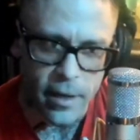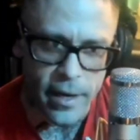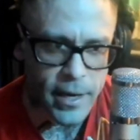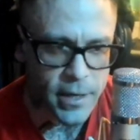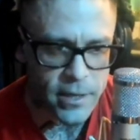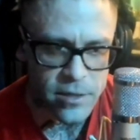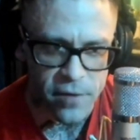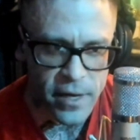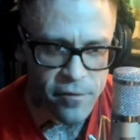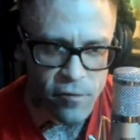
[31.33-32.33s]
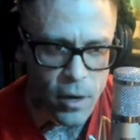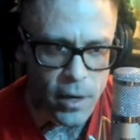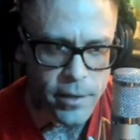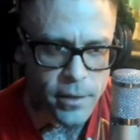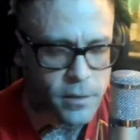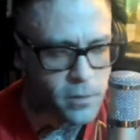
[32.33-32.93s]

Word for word: He added his flavor on